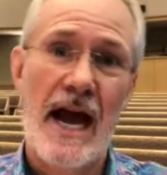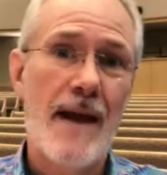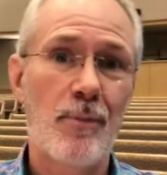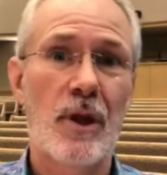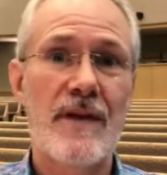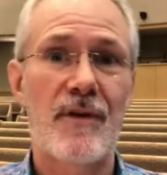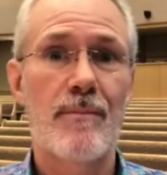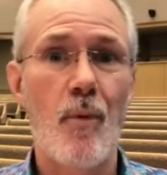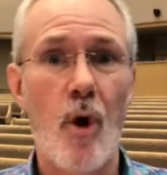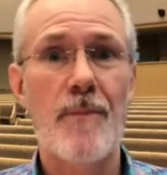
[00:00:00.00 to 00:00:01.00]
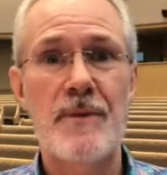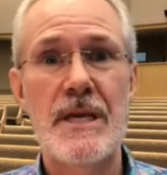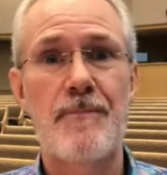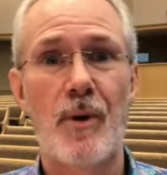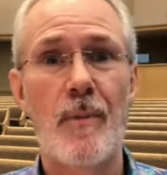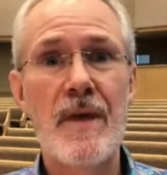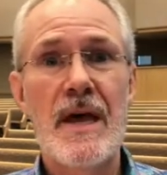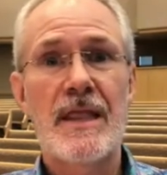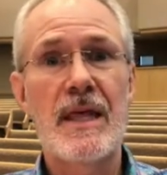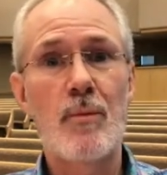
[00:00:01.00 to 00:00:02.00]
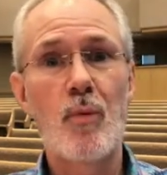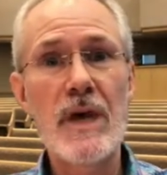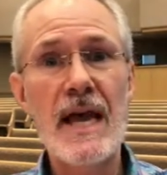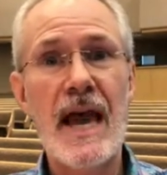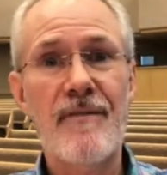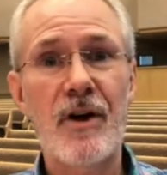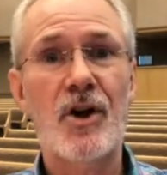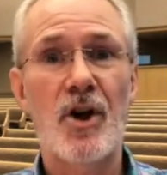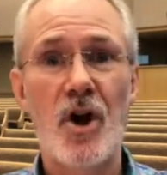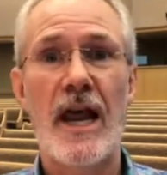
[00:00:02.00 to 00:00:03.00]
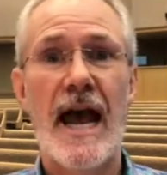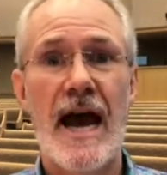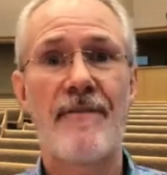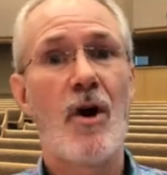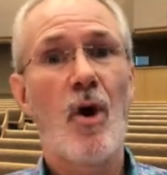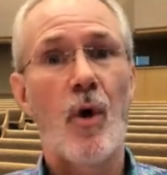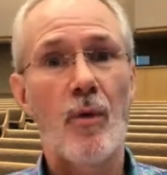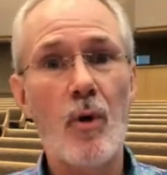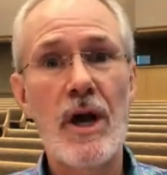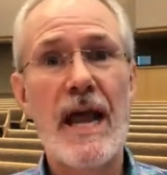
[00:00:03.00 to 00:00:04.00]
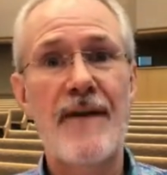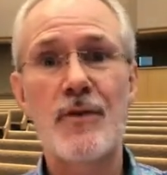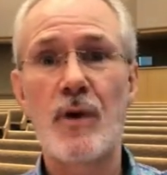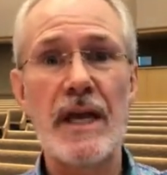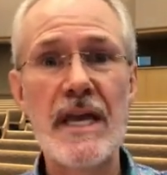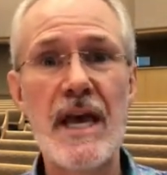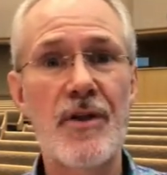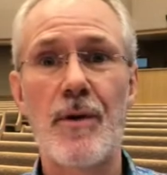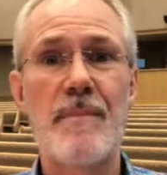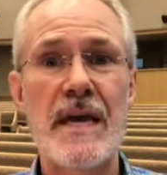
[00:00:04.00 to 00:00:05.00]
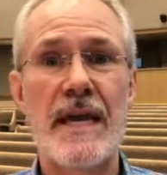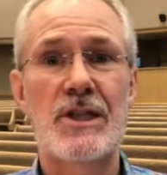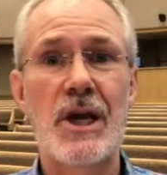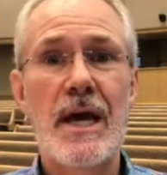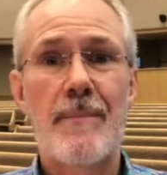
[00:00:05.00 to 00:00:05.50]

I believe, with more people than we ever could have or would have through any other means,